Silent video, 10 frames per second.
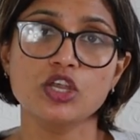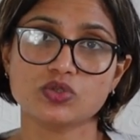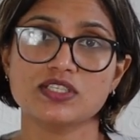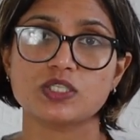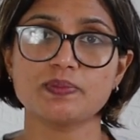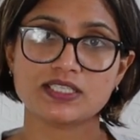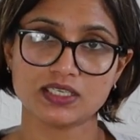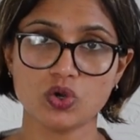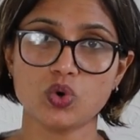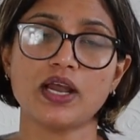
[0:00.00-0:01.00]
So 6 months
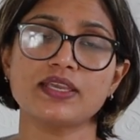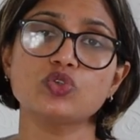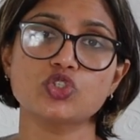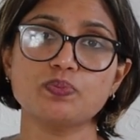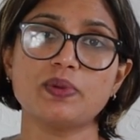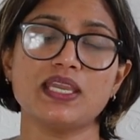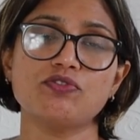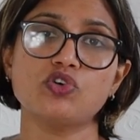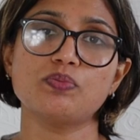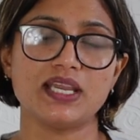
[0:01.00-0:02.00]
ago, I used to pay
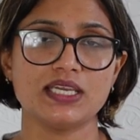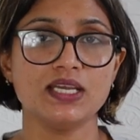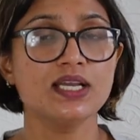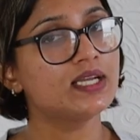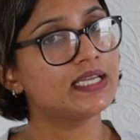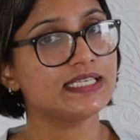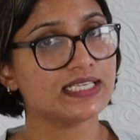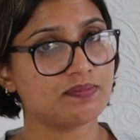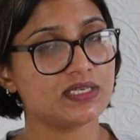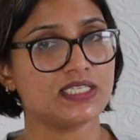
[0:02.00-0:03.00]
for my
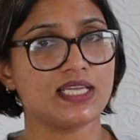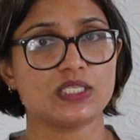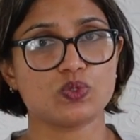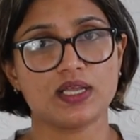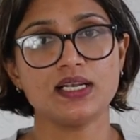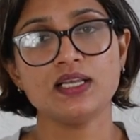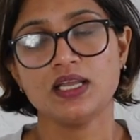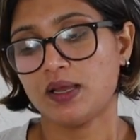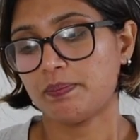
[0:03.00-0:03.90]
indemnity as well.